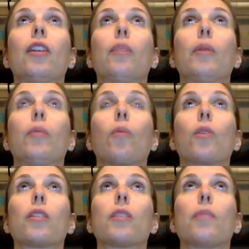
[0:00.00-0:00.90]
bit more
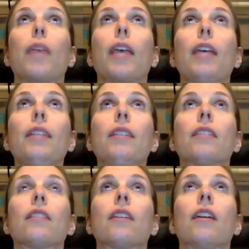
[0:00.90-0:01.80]

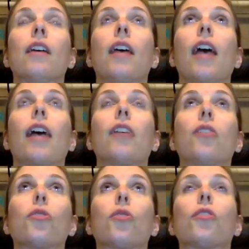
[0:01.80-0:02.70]
space, and
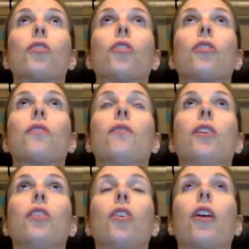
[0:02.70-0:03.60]
you'll sort of start to
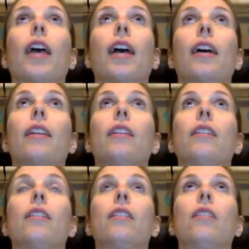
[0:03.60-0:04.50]
feel your head
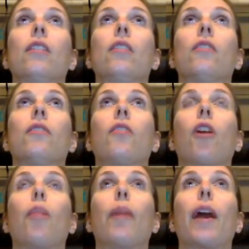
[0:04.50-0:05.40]

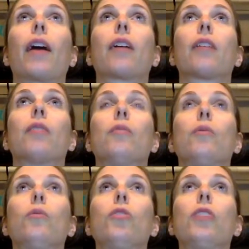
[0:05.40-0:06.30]
fall back. So
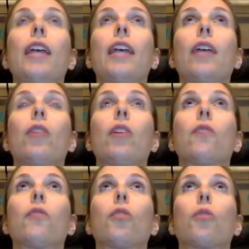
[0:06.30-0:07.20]
we'll just hang out here
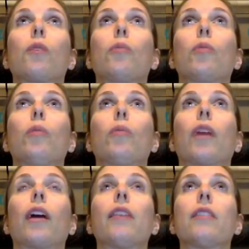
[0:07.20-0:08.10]
for 3 more
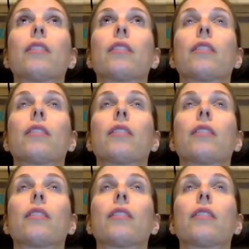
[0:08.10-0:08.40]
breaths.